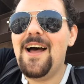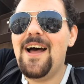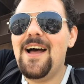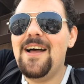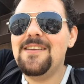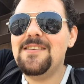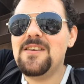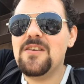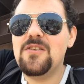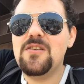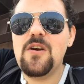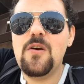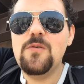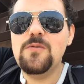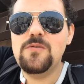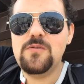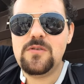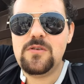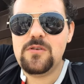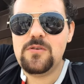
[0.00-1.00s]
uh, so
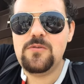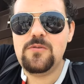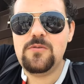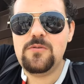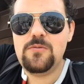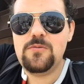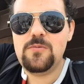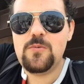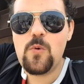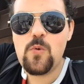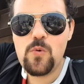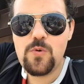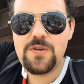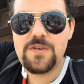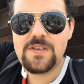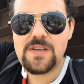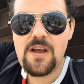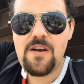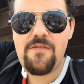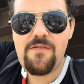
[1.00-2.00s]
don't do all the
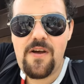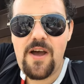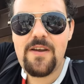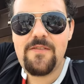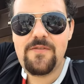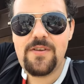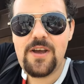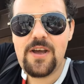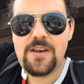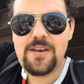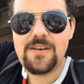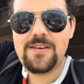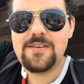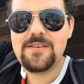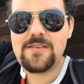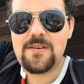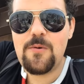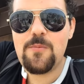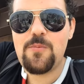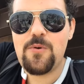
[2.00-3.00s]
stuff I've done.
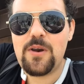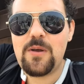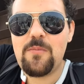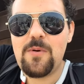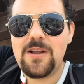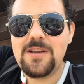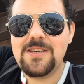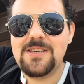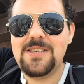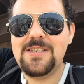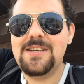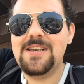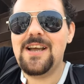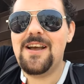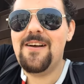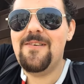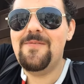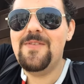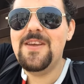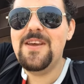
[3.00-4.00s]
So pretty much, I'm